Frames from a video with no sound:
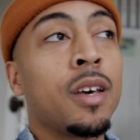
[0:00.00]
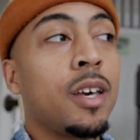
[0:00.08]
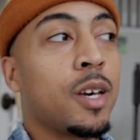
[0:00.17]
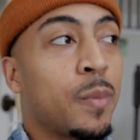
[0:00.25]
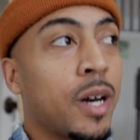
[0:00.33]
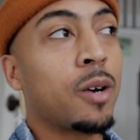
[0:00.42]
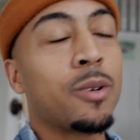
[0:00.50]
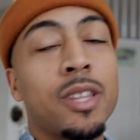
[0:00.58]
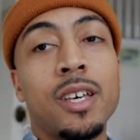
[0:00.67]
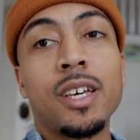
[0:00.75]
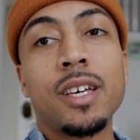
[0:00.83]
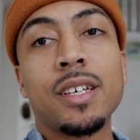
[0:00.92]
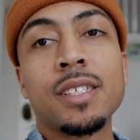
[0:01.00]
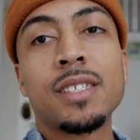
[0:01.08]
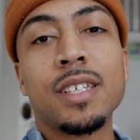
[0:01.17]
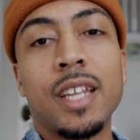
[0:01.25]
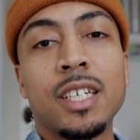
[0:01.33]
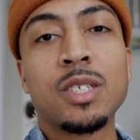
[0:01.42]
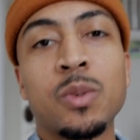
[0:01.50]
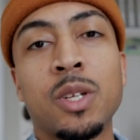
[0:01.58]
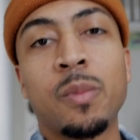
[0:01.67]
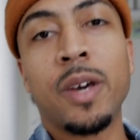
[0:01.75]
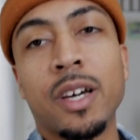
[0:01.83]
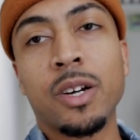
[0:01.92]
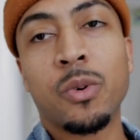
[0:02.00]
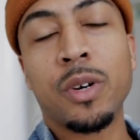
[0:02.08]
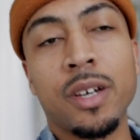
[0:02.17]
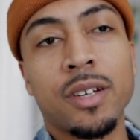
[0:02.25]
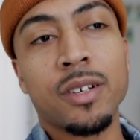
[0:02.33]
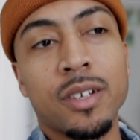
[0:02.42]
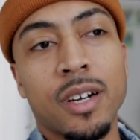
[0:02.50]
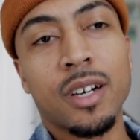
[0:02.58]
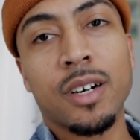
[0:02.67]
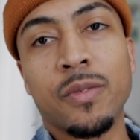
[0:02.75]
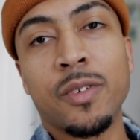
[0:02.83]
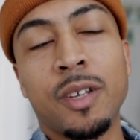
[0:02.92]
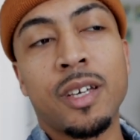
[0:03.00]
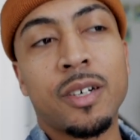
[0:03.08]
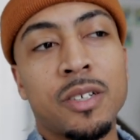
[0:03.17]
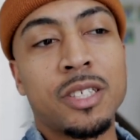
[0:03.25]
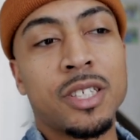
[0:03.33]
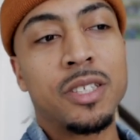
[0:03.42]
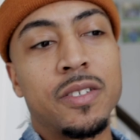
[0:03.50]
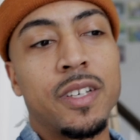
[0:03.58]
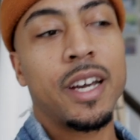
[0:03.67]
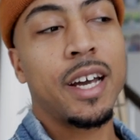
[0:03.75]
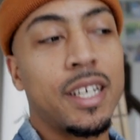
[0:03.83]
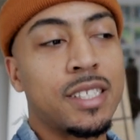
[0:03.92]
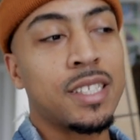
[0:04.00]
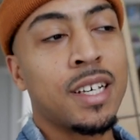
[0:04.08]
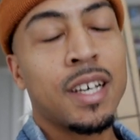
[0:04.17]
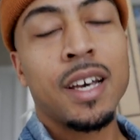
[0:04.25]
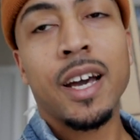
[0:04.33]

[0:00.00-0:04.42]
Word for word: him out with his. And I just wanted to make a quick uh, video to show you guys